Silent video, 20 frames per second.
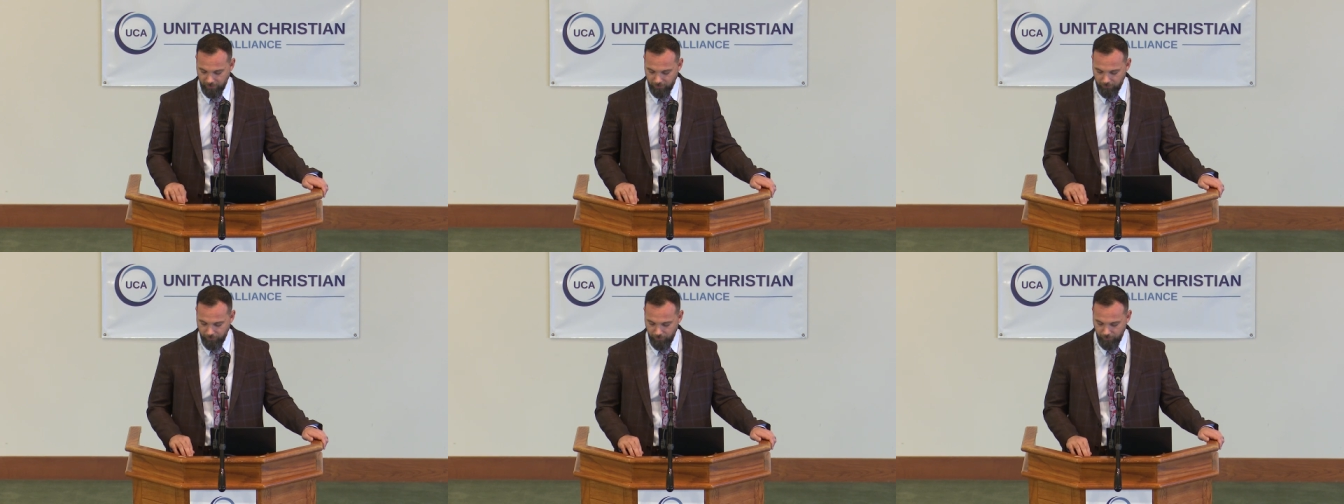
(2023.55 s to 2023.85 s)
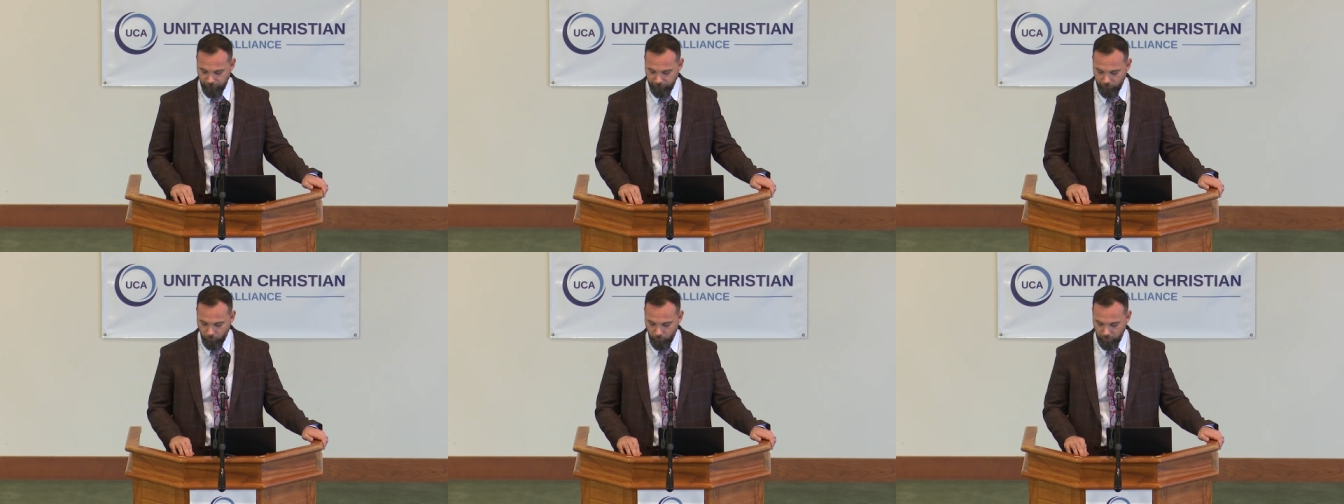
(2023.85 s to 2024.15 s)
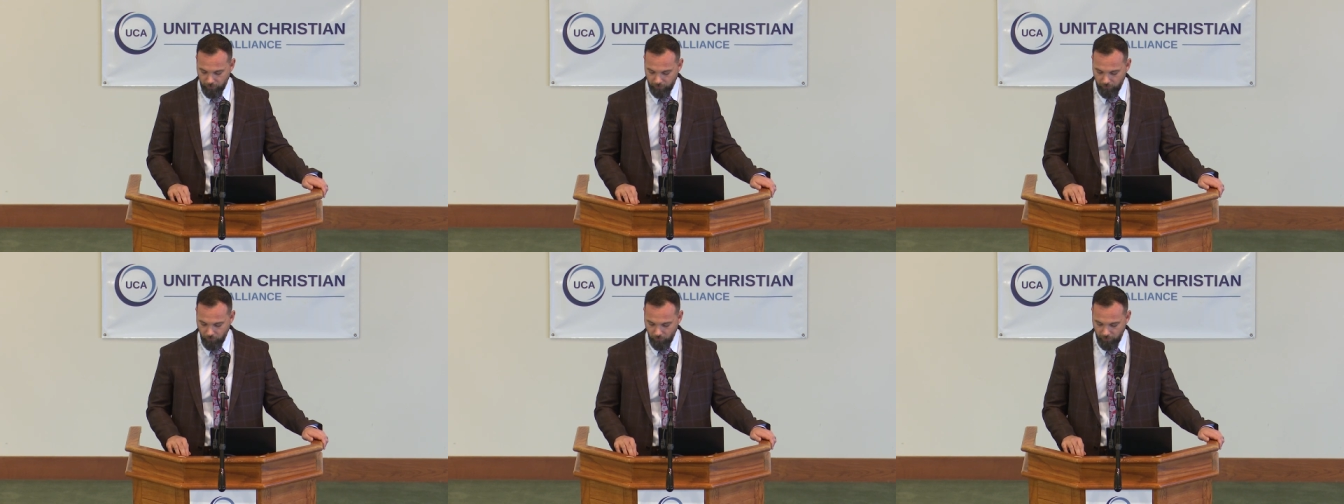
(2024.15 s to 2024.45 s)

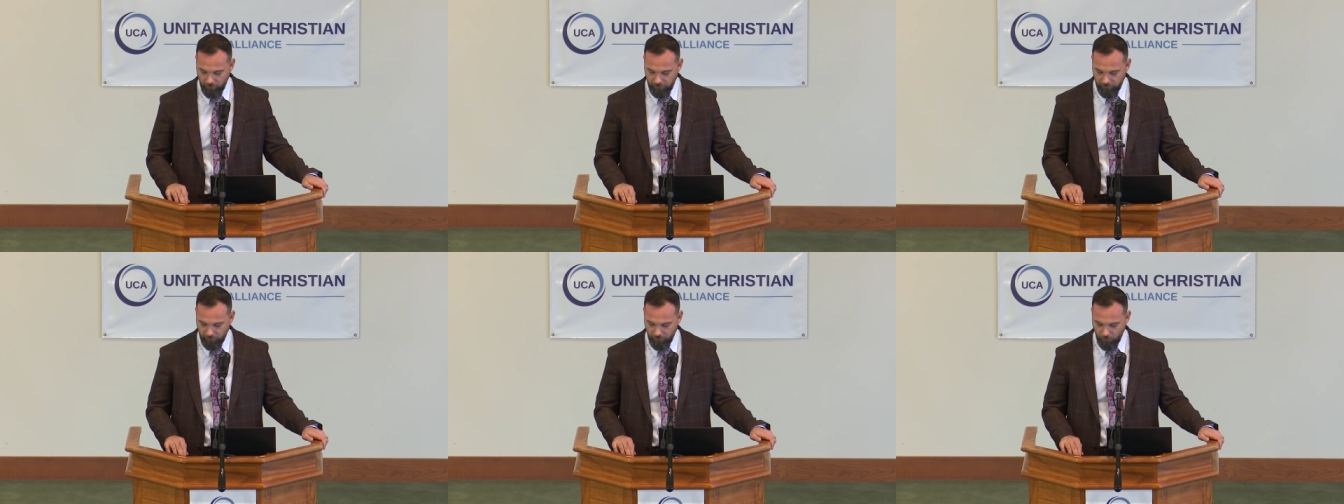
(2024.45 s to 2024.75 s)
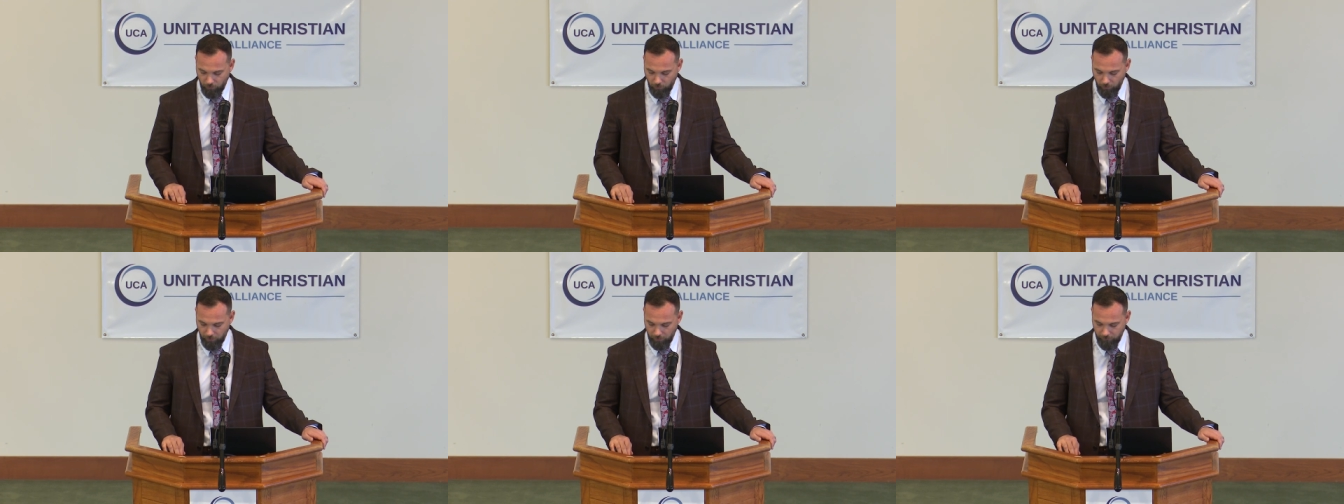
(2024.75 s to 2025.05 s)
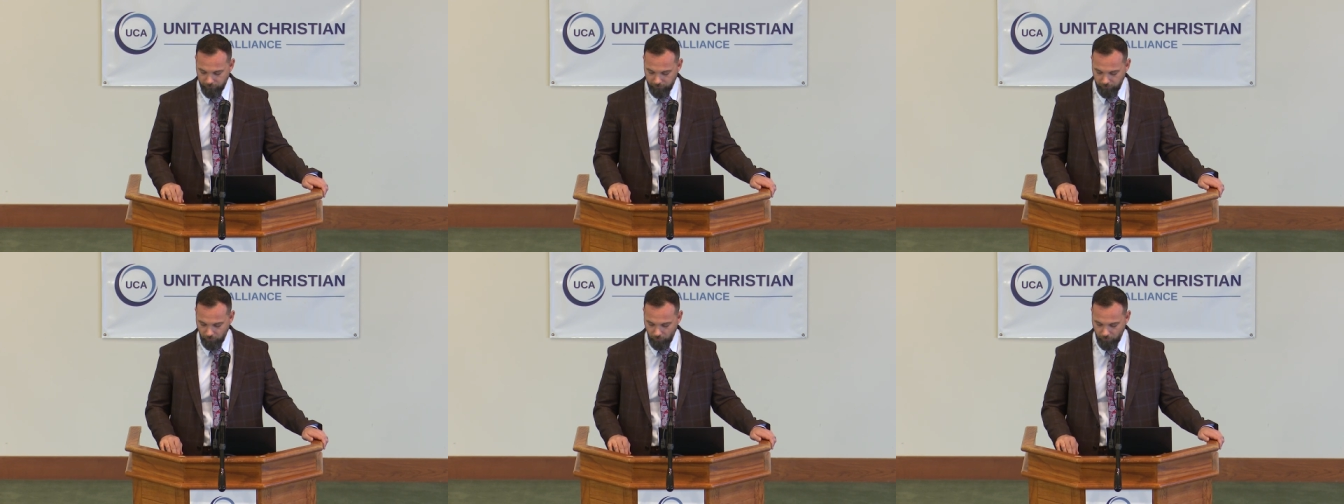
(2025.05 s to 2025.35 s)
Therefore, according to the word
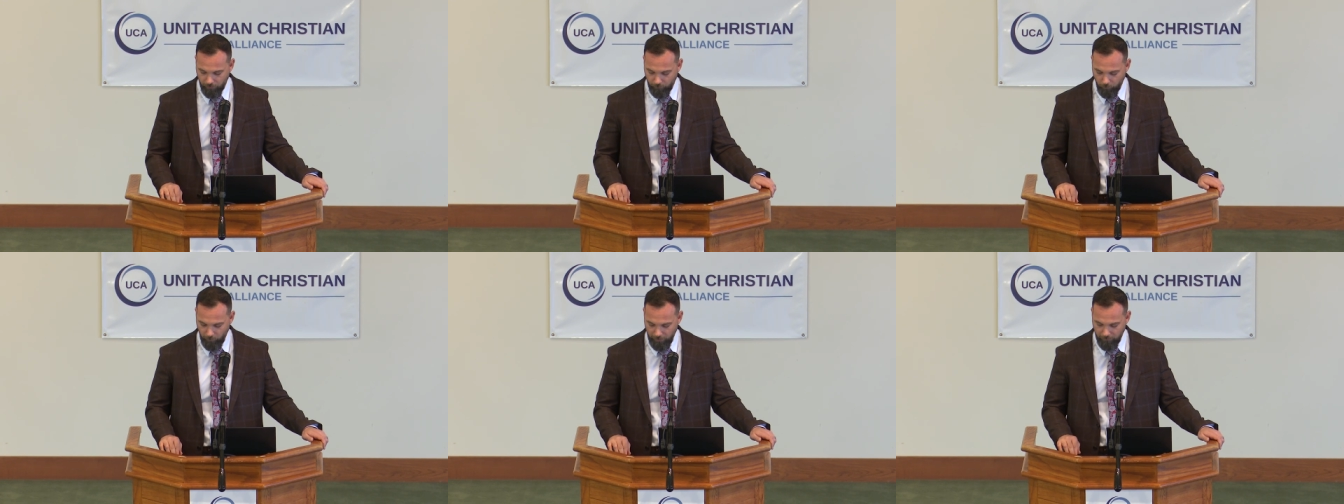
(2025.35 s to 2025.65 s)
of the Lord,